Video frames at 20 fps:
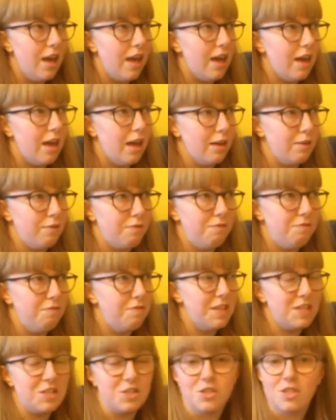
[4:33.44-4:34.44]
It
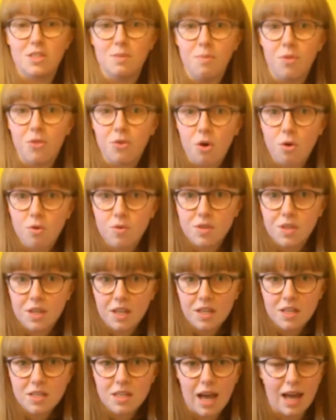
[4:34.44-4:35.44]
featured some throat
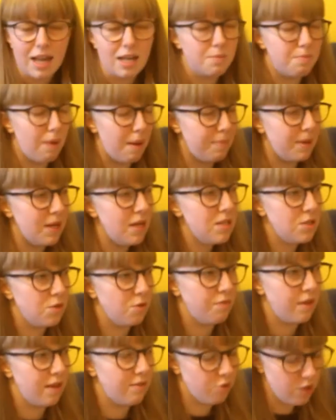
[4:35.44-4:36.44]
singers, and my
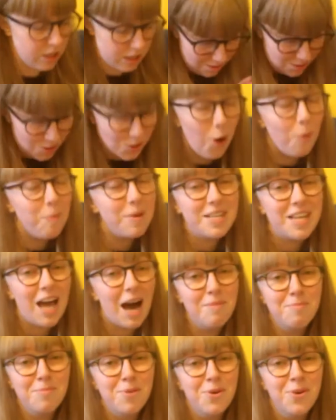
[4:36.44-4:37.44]
personal favourite, Tommy
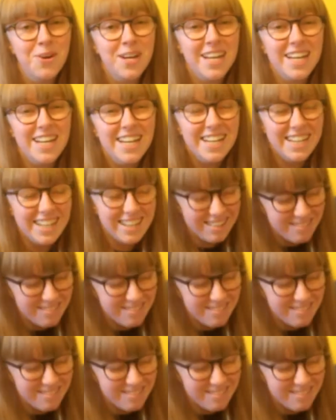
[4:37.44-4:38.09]
Tambourine.